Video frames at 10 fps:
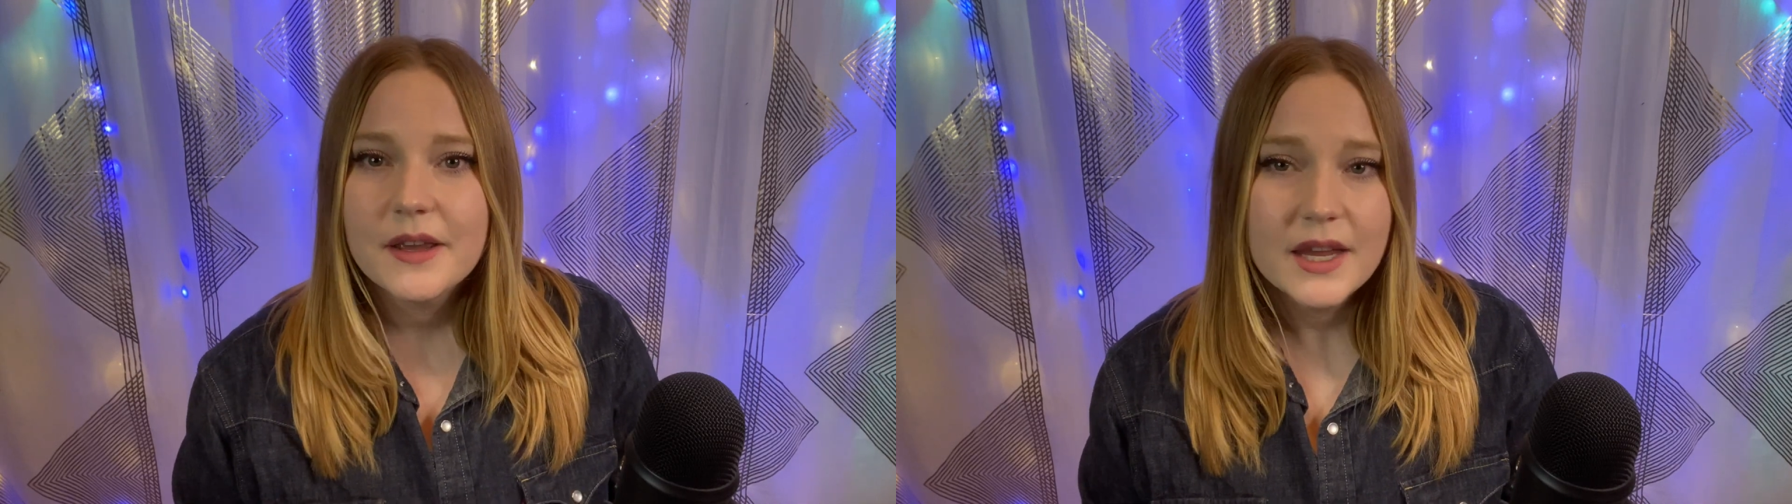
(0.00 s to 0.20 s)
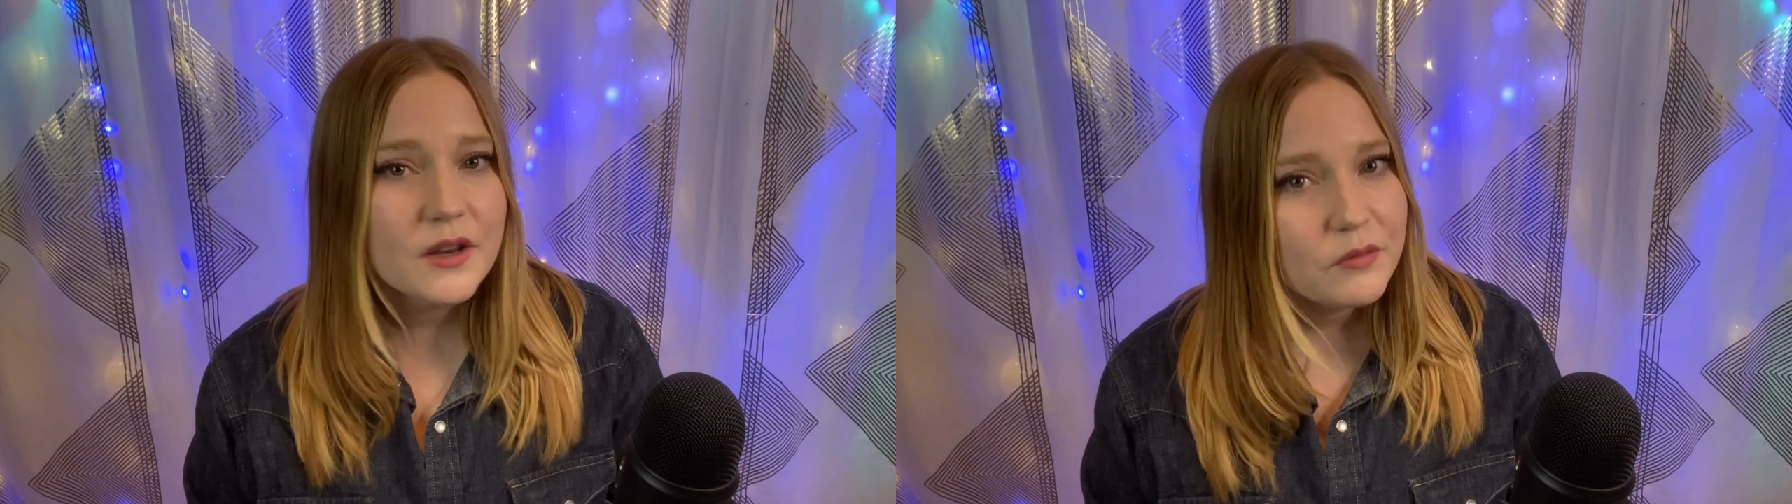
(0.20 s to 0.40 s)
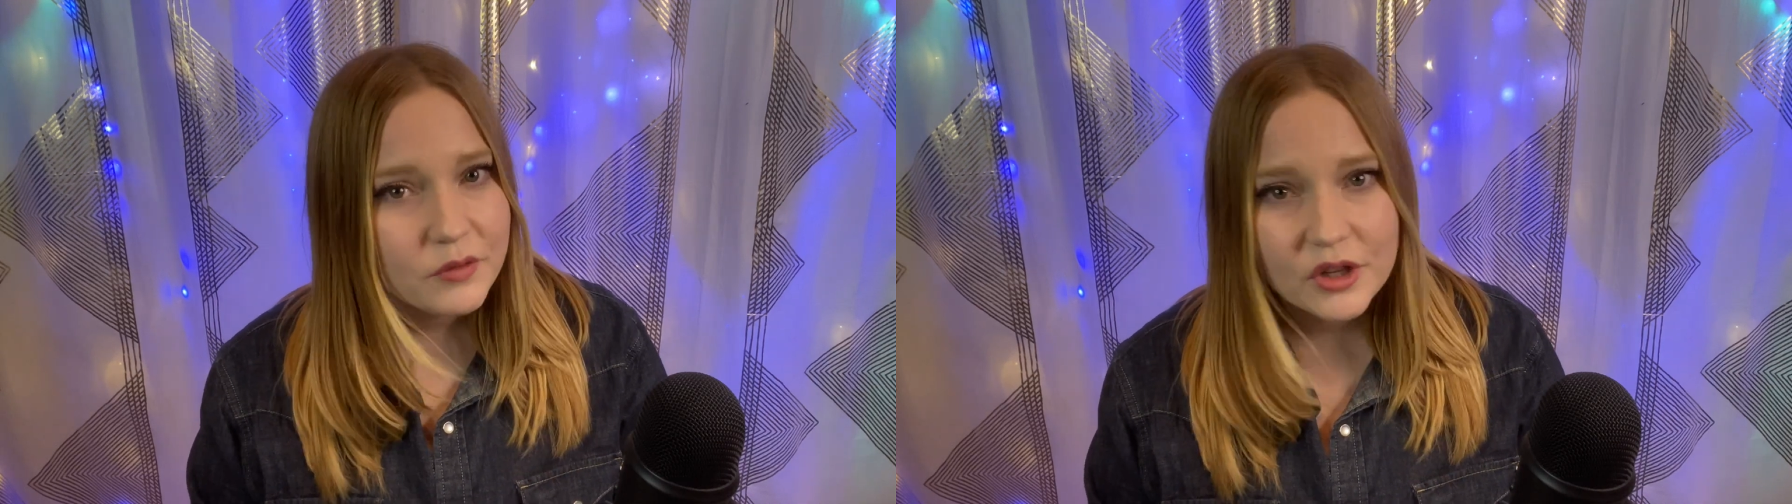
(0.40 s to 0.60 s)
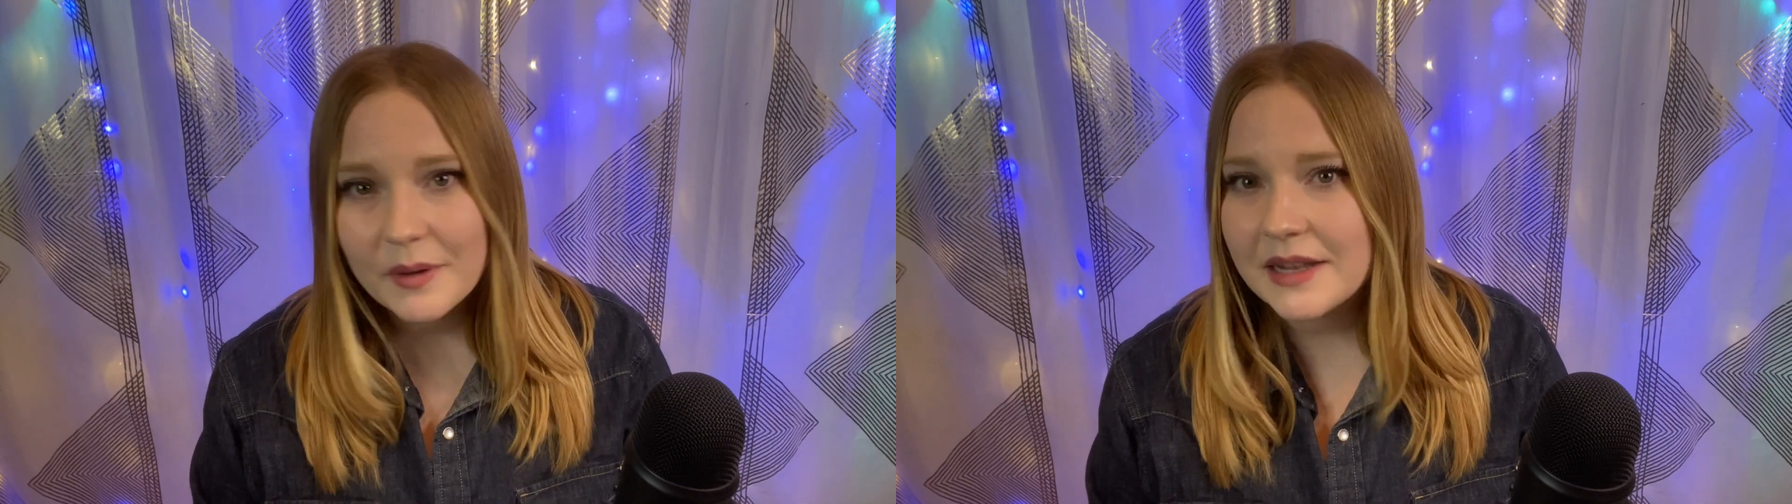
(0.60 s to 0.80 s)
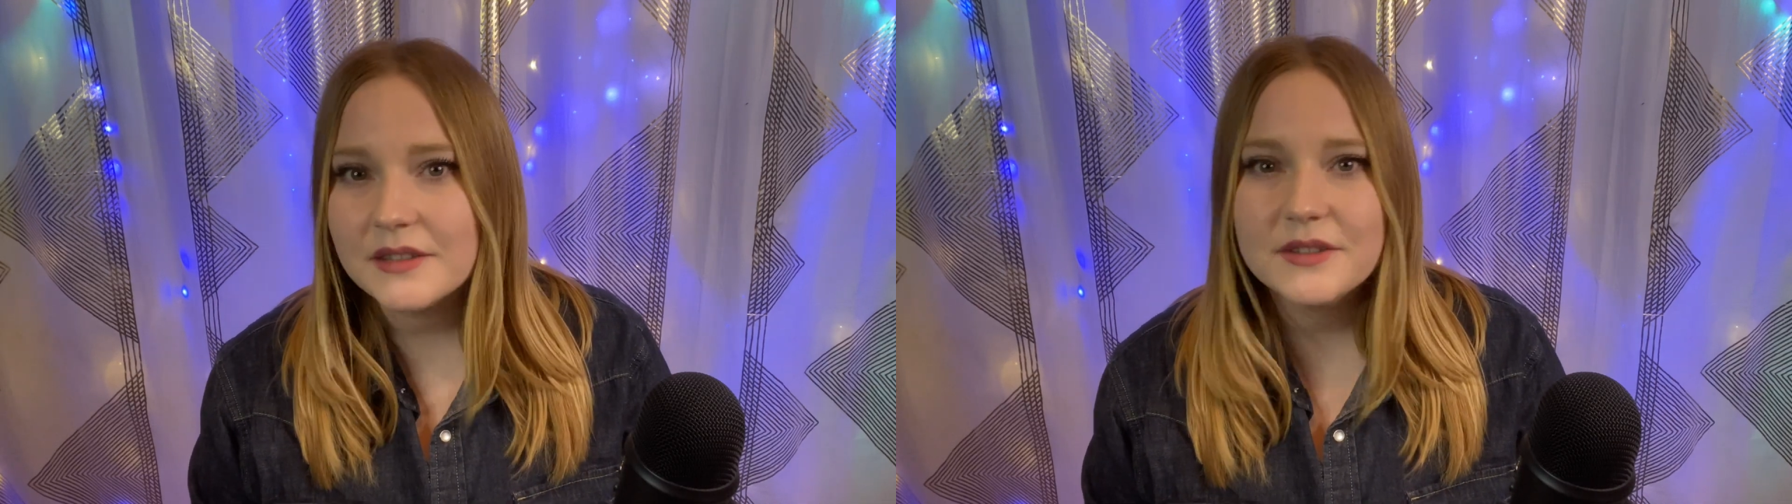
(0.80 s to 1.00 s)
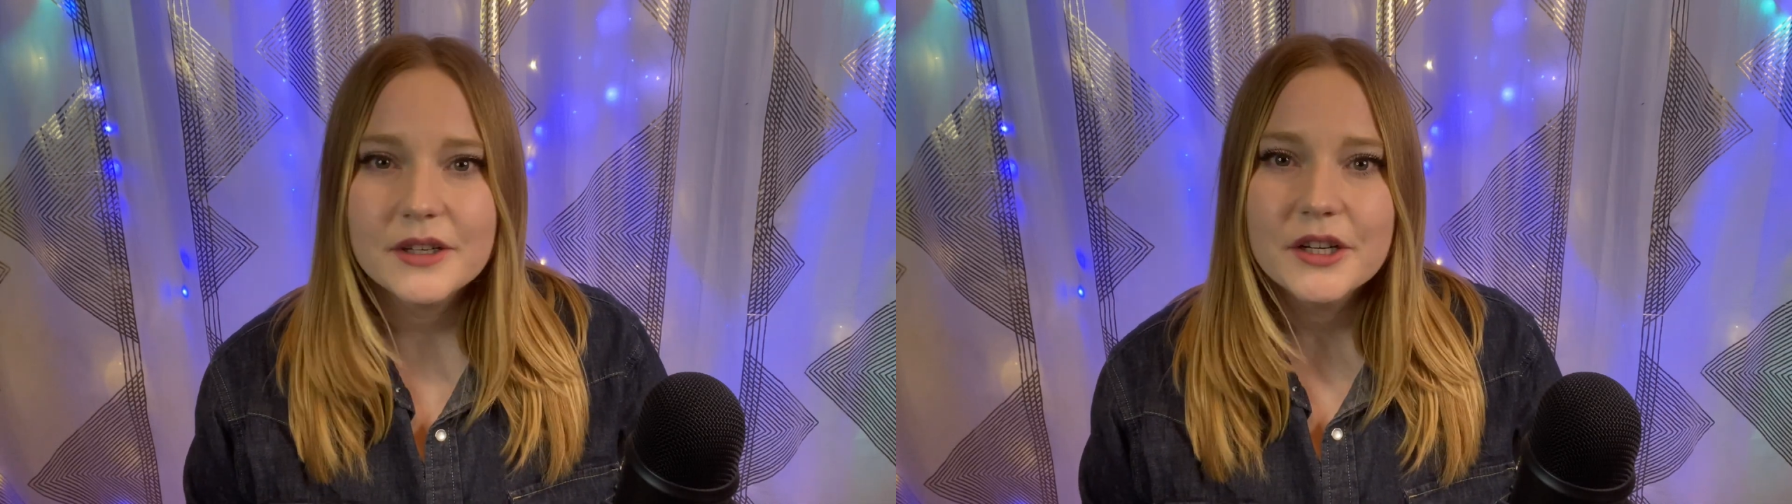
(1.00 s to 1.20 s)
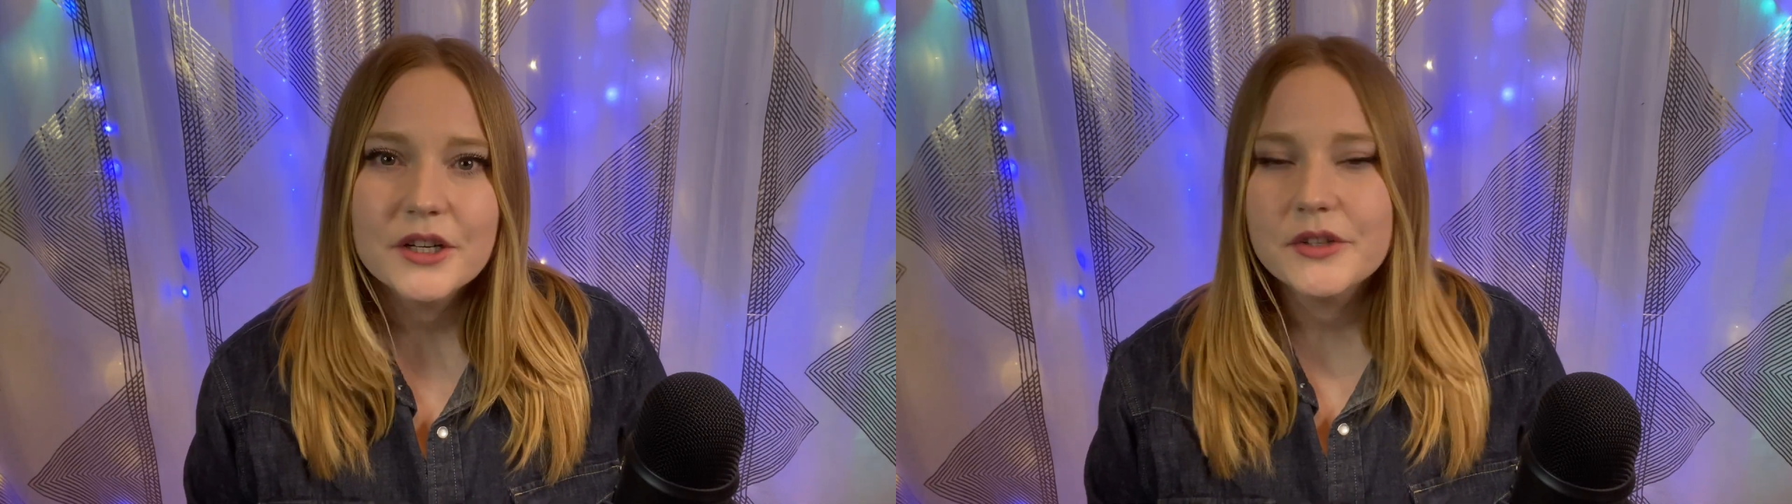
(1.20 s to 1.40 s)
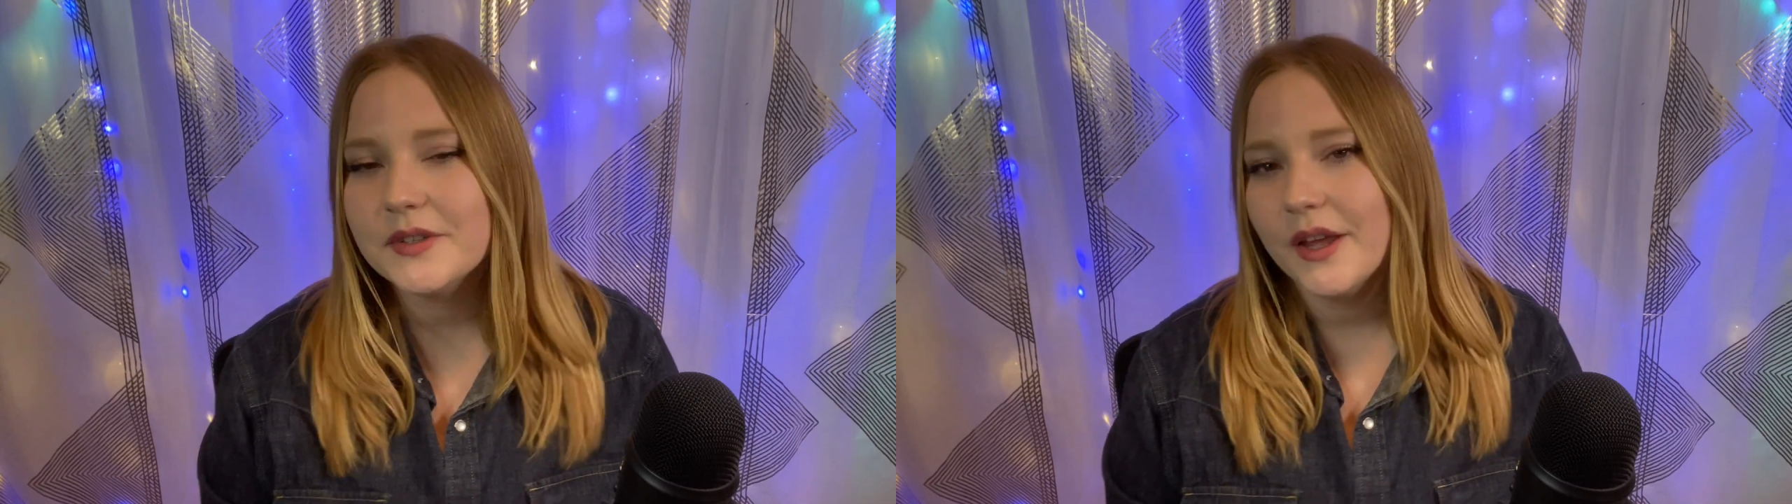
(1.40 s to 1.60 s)

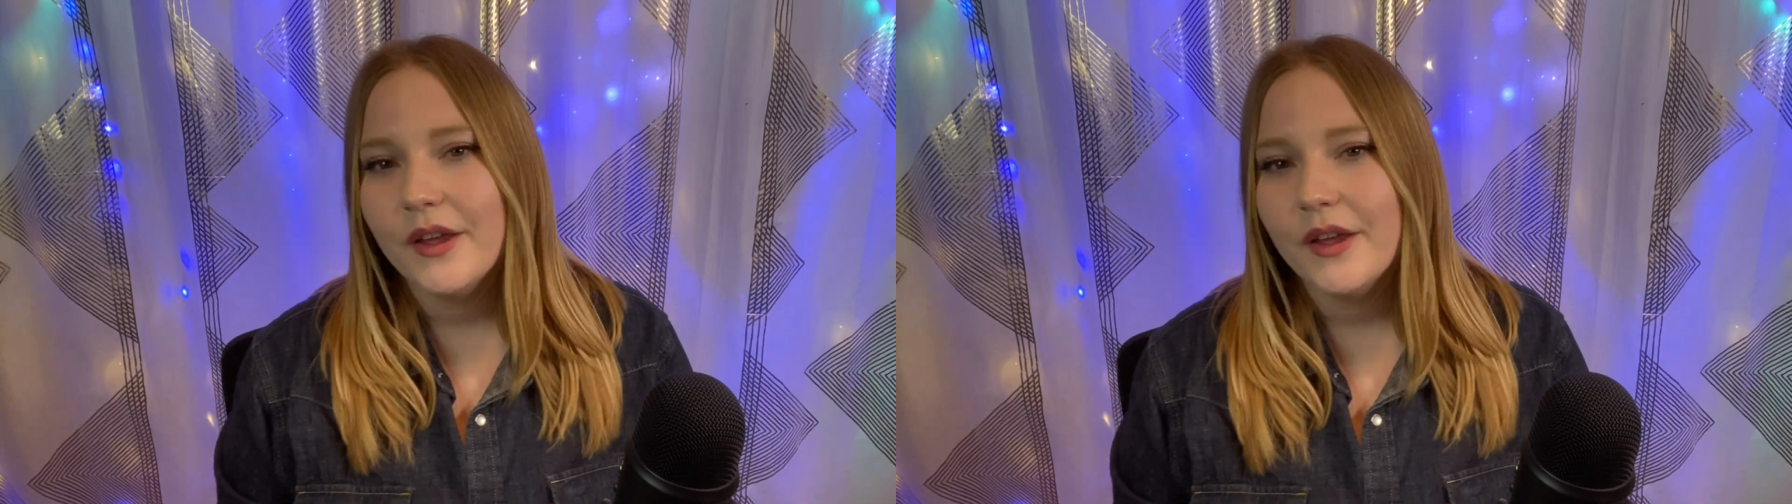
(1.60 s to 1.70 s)
influencers,